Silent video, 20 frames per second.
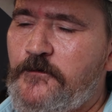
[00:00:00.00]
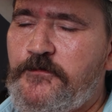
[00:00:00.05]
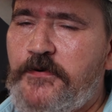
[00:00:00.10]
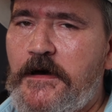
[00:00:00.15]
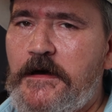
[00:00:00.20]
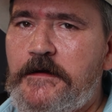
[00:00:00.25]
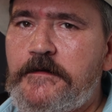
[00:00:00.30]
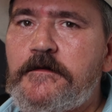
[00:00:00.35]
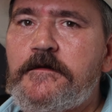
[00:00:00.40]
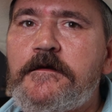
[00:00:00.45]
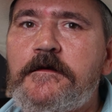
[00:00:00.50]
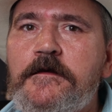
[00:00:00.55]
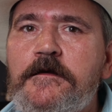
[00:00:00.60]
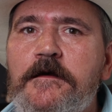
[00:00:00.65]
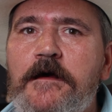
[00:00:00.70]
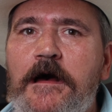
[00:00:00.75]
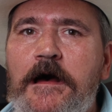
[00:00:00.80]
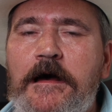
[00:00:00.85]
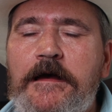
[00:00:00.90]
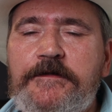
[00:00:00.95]
But
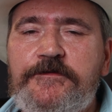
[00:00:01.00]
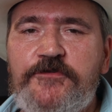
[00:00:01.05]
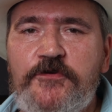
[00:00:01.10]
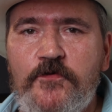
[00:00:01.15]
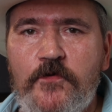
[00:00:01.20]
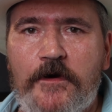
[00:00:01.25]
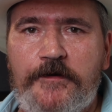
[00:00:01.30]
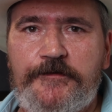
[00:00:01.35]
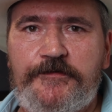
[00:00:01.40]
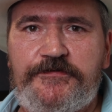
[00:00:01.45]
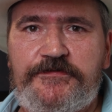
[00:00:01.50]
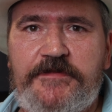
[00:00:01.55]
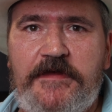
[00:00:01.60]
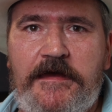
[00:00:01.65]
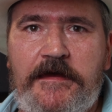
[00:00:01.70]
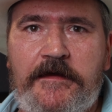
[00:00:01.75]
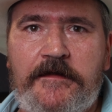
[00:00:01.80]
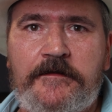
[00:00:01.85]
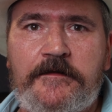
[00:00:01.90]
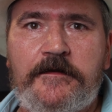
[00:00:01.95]
I do
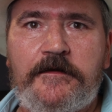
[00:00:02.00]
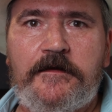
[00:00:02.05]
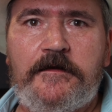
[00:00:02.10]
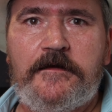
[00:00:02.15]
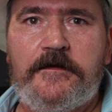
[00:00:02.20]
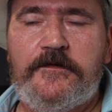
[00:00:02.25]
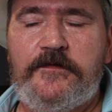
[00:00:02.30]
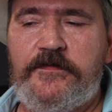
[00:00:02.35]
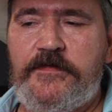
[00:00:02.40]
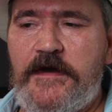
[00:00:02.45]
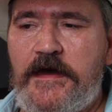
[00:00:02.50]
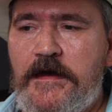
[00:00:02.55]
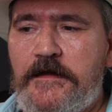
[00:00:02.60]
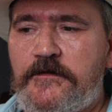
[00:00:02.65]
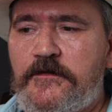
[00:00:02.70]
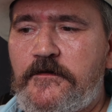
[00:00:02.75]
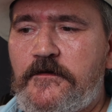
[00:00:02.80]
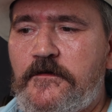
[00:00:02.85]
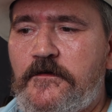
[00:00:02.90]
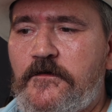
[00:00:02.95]
understand
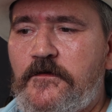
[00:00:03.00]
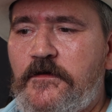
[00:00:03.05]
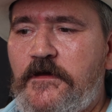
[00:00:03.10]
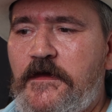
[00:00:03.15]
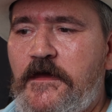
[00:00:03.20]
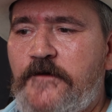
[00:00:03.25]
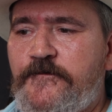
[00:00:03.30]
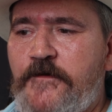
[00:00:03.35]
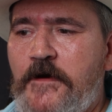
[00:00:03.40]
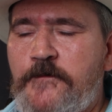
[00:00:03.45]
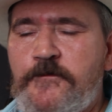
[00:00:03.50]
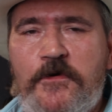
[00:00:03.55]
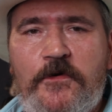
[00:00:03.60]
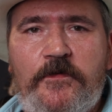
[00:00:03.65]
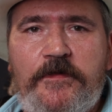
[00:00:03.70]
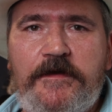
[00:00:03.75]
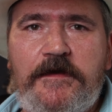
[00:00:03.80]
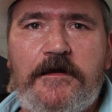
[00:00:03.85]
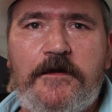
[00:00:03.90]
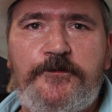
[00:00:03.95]
that if I'm
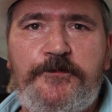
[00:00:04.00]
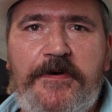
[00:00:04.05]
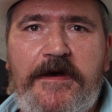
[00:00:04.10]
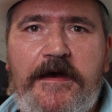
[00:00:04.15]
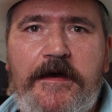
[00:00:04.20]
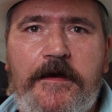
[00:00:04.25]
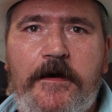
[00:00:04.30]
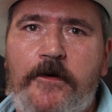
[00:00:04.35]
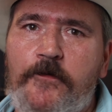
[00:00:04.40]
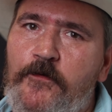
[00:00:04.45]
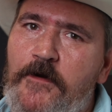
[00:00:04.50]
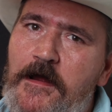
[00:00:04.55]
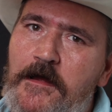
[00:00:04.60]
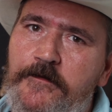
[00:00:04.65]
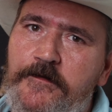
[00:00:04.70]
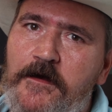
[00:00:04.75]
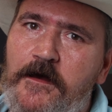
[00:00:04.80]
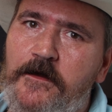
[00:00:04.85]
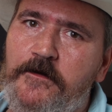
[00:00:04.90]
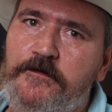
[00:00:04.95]
only going to pay
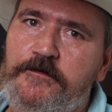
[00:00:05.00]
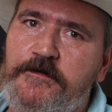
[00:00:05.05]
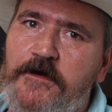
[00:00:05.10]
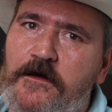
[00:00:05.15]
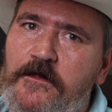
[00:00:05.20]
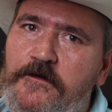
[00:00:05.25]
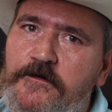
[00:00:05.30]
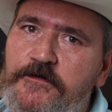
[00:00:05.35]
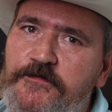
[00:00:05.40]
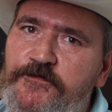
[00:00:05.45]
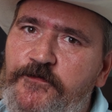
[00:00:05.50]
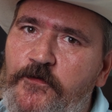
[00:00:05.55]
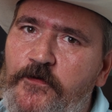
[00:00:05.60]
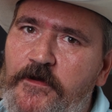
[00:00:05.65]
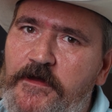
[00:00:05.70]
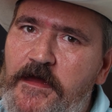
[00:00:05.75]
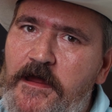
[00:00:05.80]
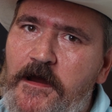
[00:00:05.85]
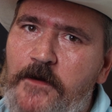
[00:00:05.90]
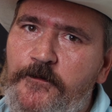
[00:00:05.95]
around $100 for
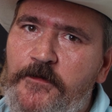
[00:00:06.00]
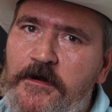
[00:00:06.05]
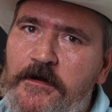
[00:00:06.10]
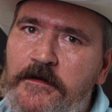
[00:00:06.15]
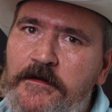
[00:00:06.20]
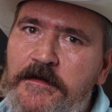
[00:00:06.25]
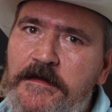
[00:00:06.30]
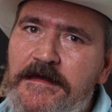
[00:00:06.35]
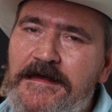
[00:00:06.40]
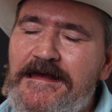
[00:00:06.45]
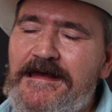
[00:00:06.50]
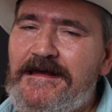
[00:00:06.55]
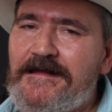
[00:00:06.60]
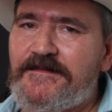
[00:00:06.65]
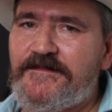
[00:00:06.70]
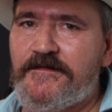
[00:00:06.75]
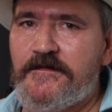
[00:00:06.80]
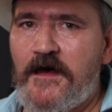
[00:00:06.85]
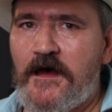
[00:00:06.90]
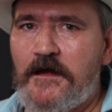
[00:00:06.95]
a camera,
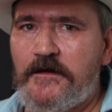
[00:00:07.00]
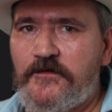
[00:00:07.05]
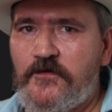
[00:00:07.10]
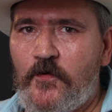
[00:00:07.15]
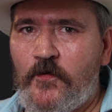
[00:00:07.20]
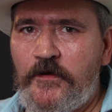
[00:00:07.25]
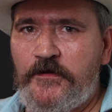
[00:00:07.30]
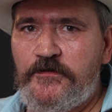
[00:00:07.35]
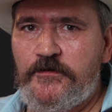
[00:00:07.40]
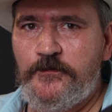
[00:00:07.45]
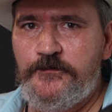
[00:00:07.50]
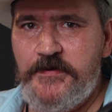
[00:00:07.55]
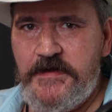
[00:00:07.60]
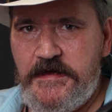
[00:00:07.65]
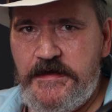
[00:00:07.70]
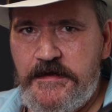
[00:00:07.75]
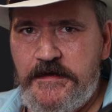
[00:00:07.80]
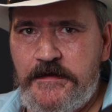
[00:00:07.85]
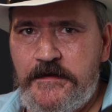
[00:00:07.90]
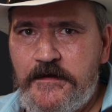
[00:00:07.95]
it's not going to
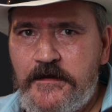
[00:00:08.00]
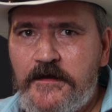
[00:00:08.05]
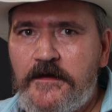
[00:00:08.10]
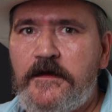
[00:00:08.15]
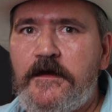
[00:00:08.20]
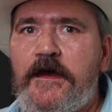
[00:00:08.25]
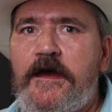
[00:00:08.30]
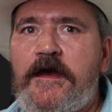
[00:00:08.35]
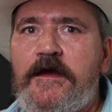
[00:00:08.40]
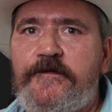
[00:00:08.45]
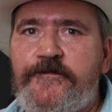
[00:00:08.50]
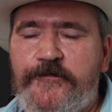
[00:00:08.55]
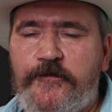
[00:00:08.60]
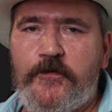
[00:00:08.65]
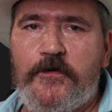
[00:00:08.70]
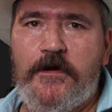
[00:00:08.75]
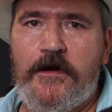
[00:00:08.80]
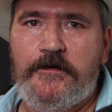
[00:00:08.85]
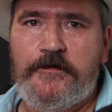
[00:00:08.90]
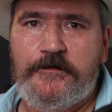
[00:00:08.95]
be a
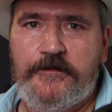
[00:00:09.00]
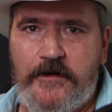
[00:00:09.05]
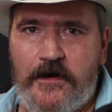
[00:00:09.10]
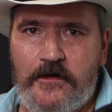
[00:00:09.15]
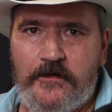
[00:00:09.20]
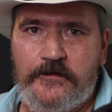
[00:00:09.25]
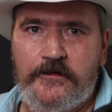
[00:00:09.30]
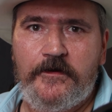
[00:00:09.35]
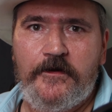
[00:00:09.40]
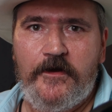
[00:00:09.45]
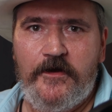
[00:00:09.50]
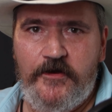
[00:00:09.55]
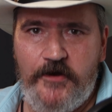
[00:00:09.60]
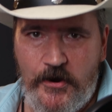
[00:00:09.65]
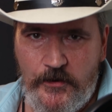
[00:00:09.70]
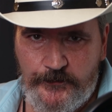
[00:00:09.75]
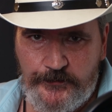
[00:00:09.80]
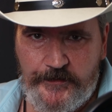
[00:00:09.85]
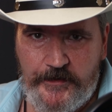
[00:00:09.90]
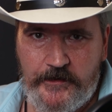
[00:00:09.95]
$400
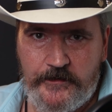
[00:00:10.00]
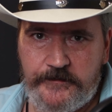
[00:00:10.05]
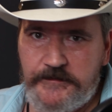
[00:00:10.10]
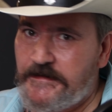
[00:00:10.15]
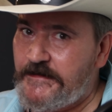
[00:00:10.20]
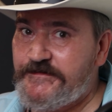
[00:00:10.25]
GoPro.